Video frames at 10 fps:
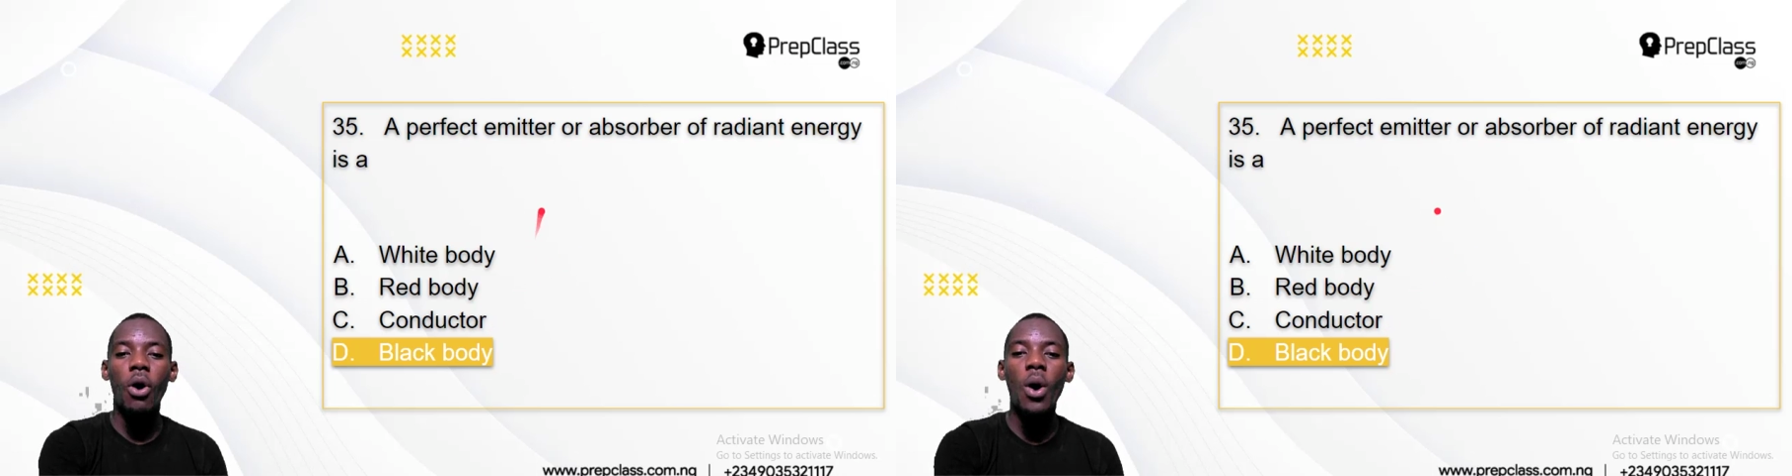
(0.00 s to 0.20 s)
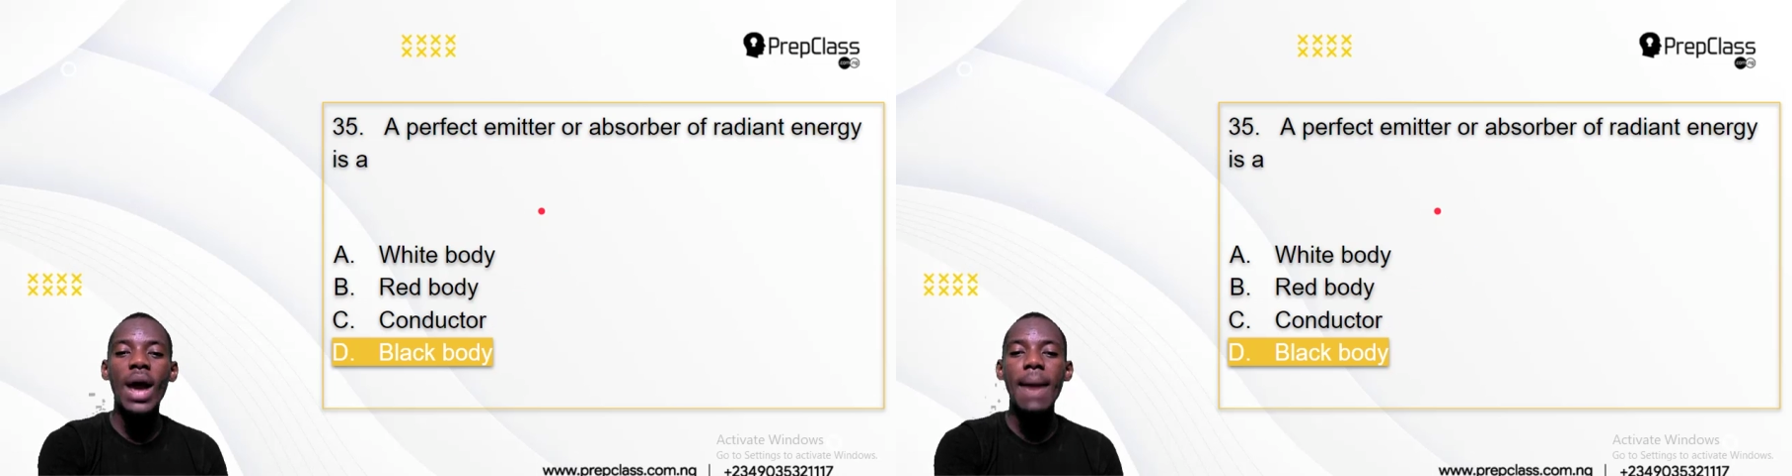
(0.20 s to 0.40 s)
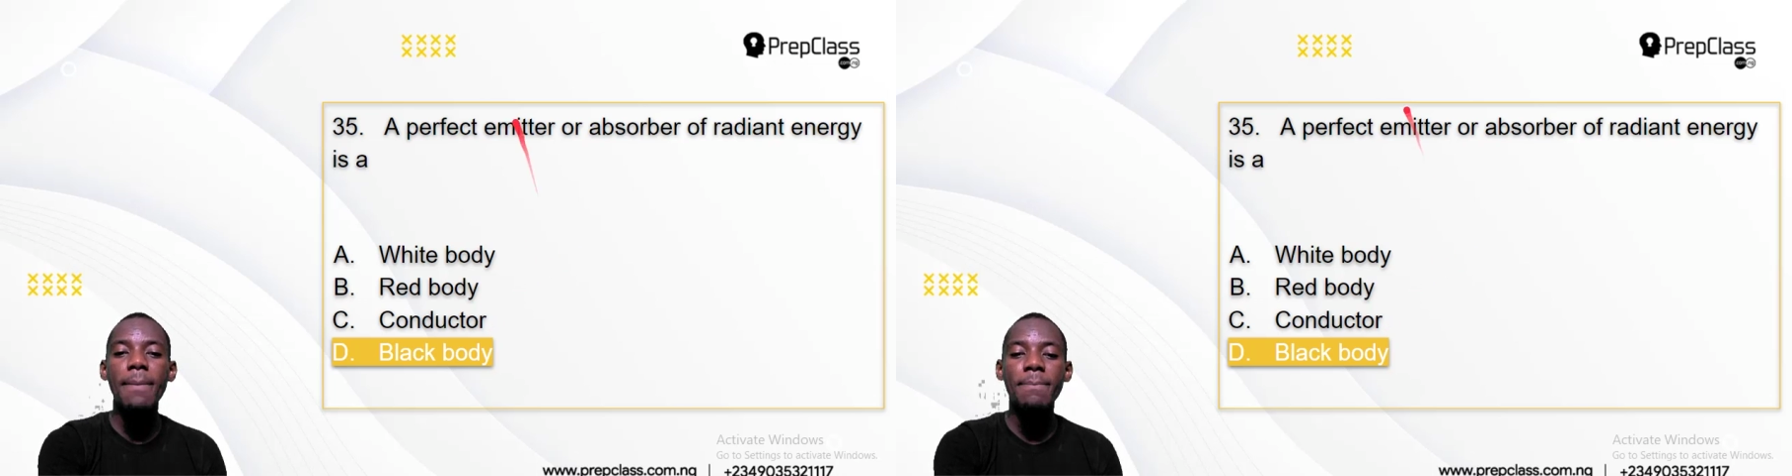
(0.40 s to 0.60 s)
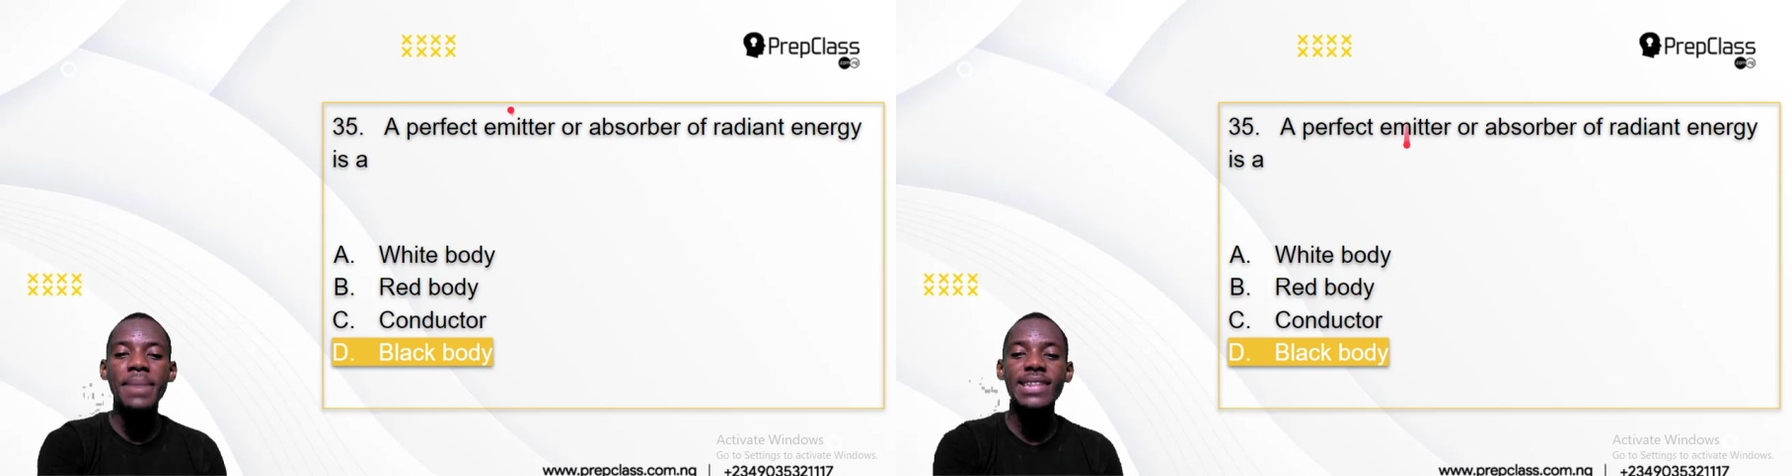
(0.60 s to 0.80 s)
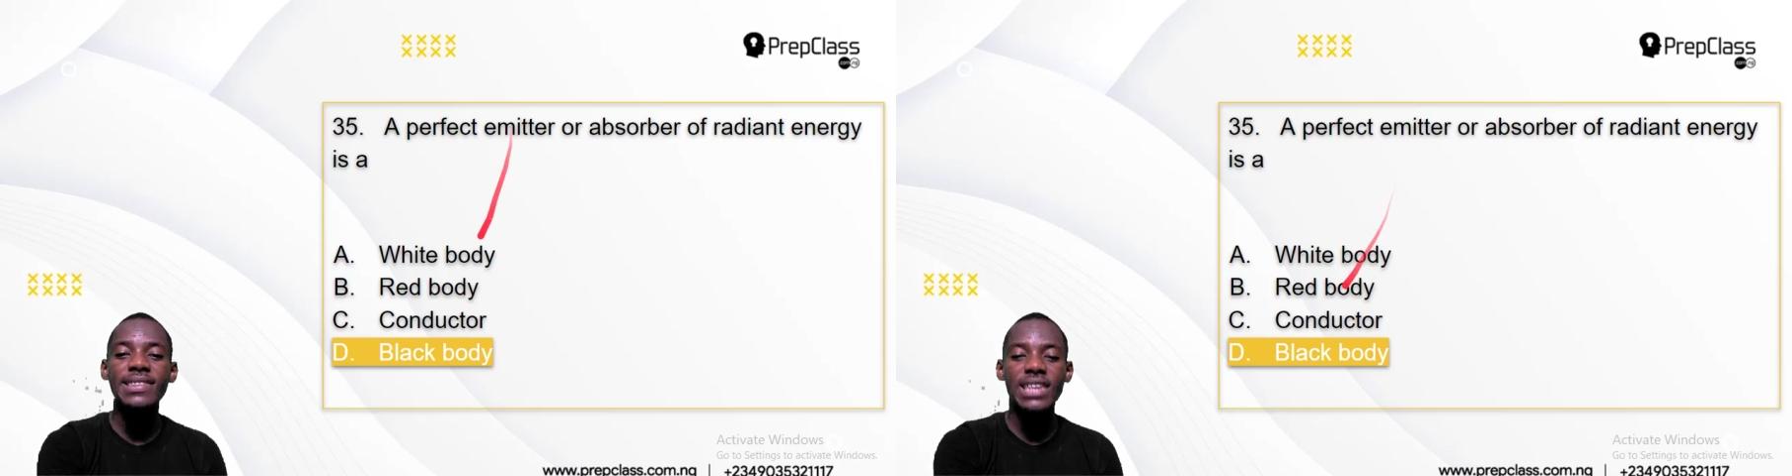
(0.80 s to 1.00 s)
or
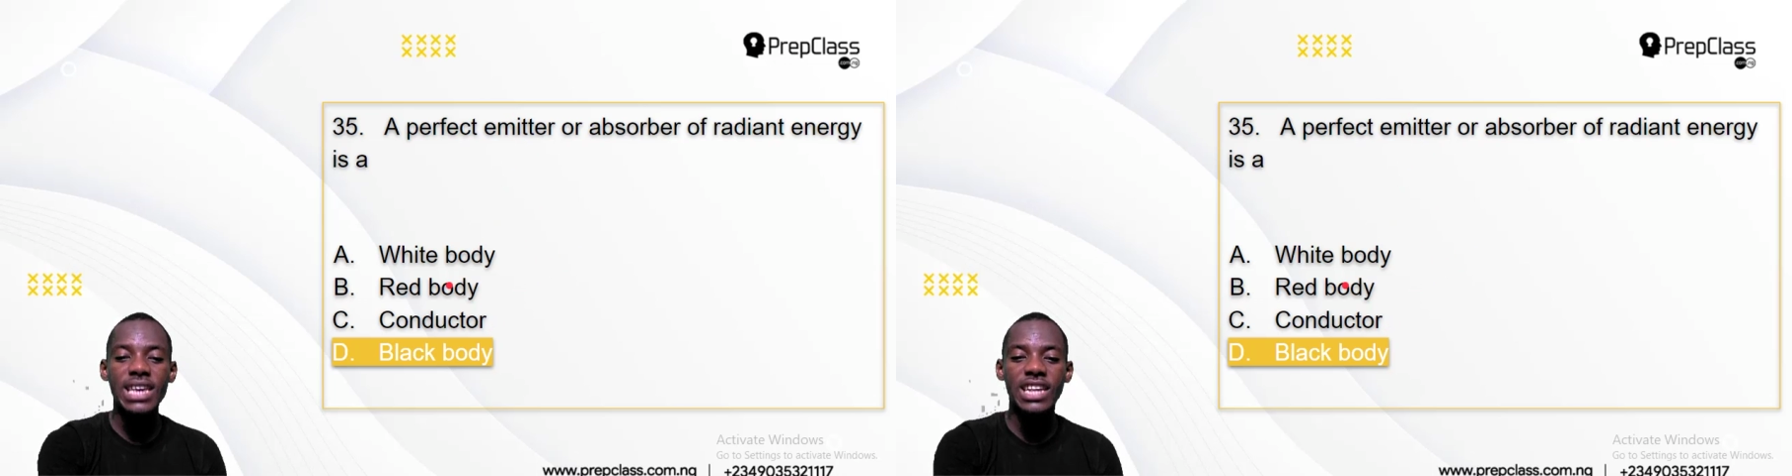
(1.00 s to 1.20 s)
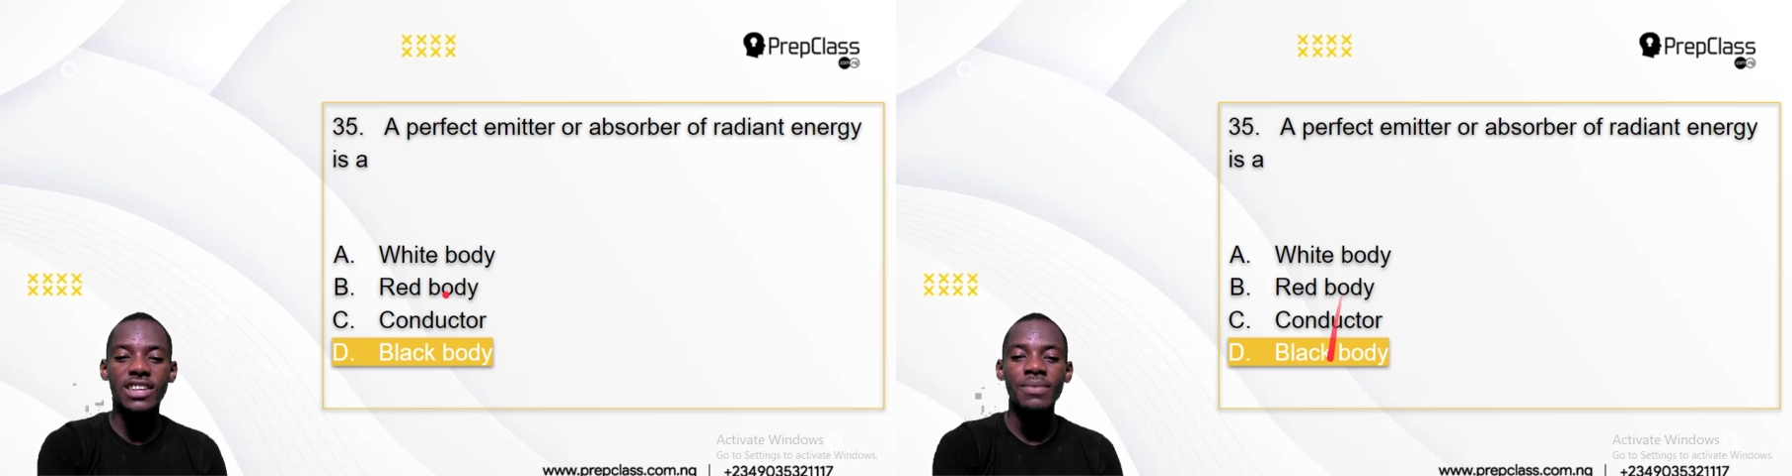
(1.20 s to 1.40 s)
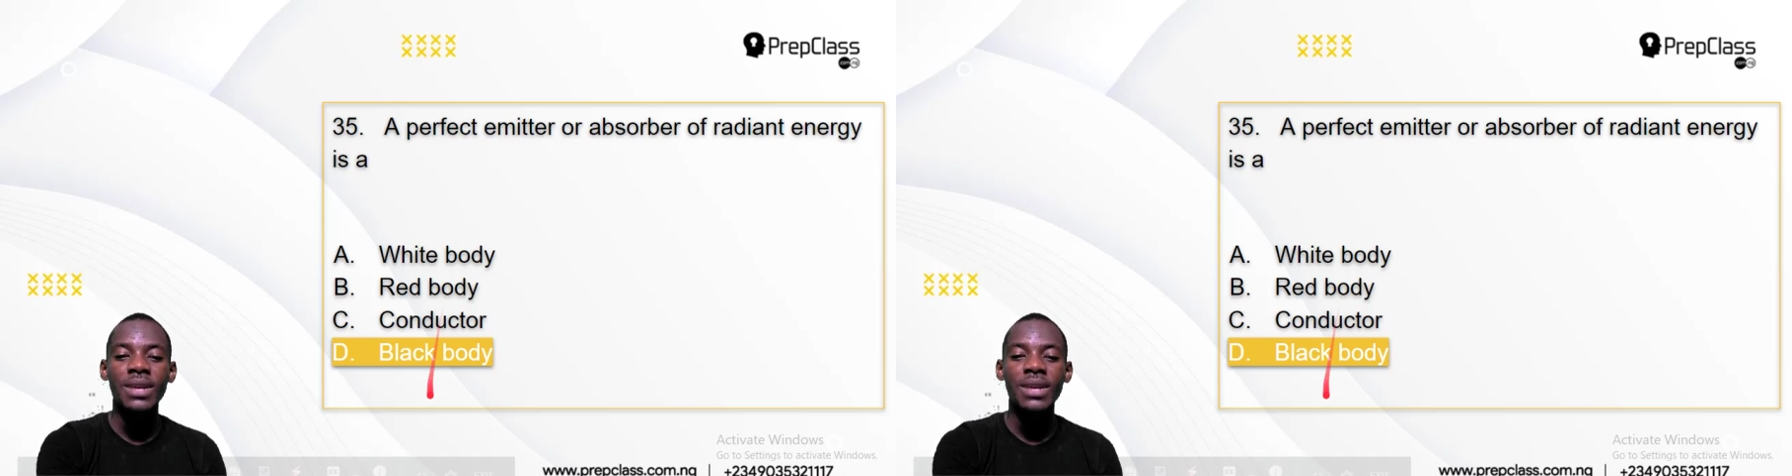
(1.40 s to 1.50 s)
emit heat,